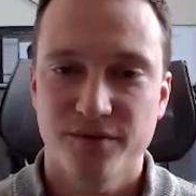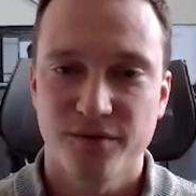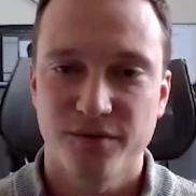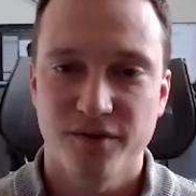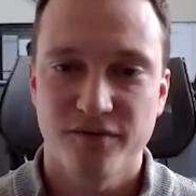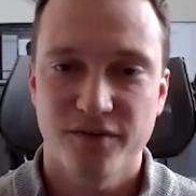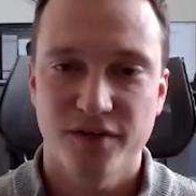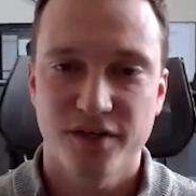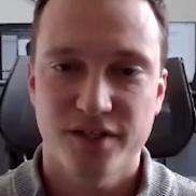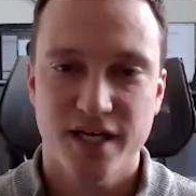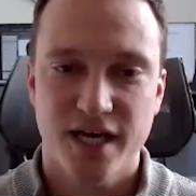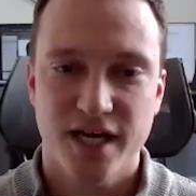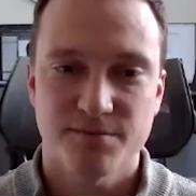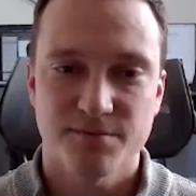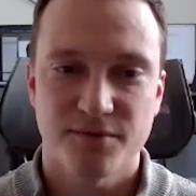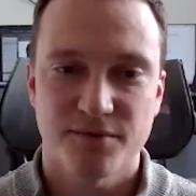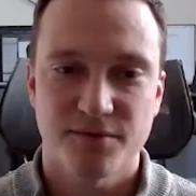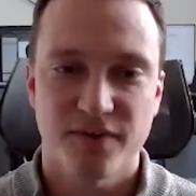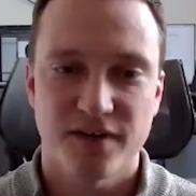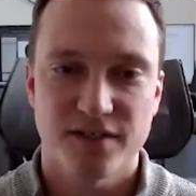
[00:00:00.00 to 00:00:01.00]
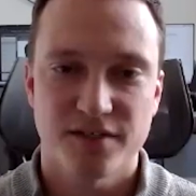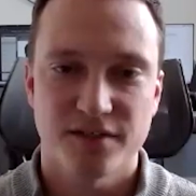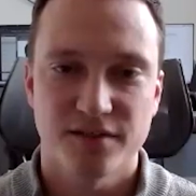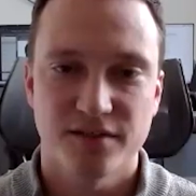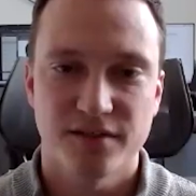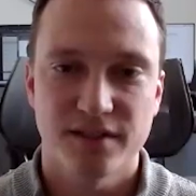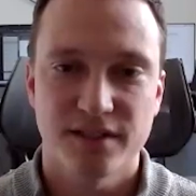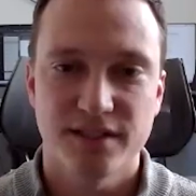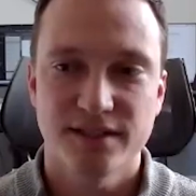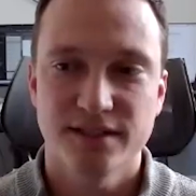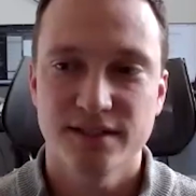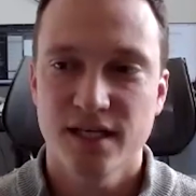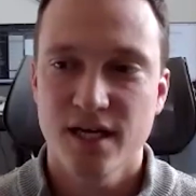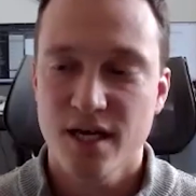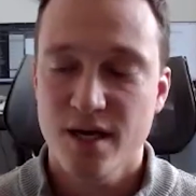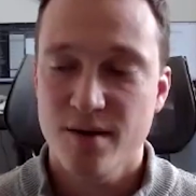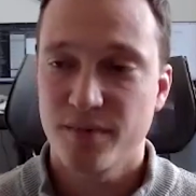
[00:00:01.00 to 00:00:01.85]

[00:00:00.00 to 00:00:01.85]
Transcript: whoever your tax professional is